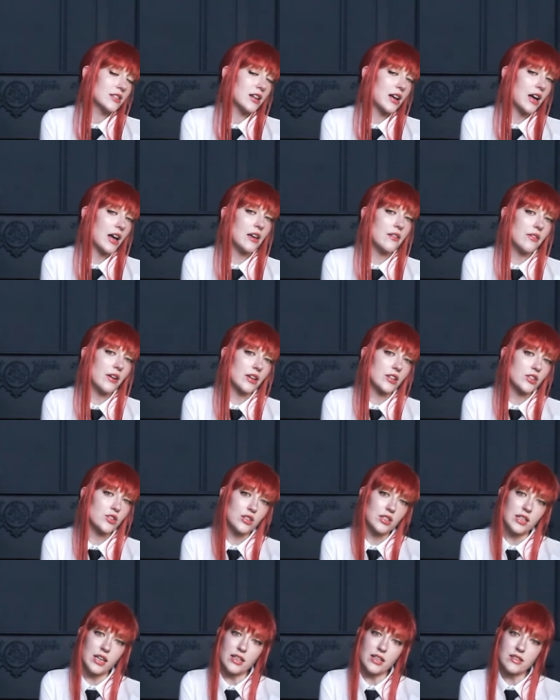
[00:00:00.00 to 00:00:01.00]
I have actually
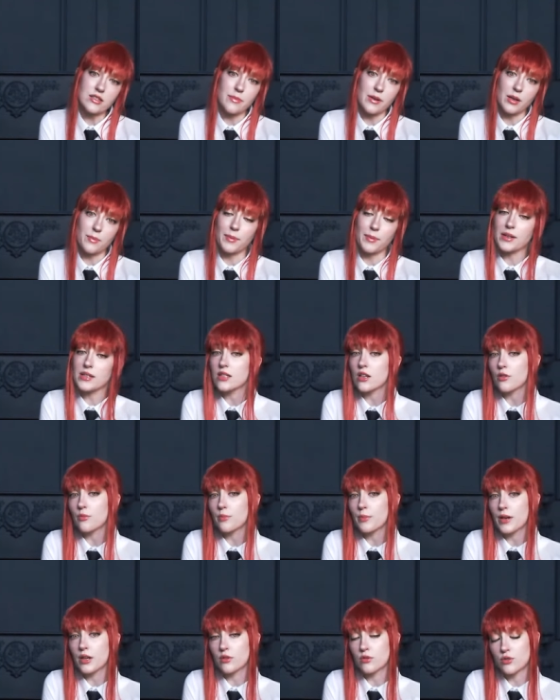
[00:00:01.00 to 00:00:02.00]
yet to make myself
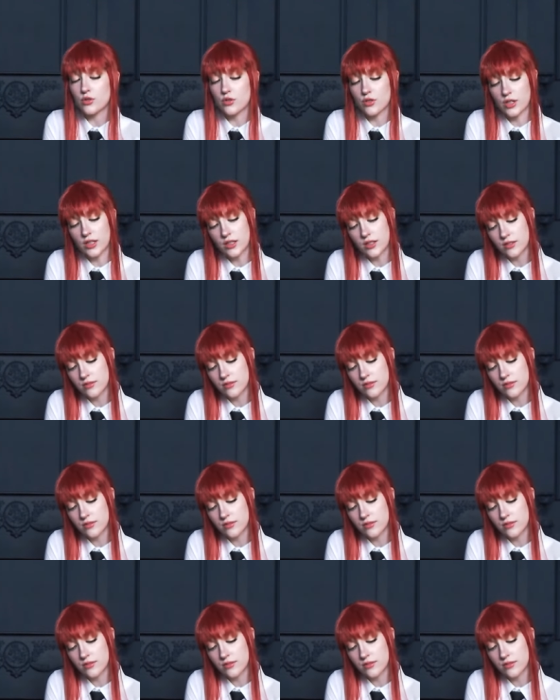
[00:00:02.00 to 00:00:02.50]
my own drink.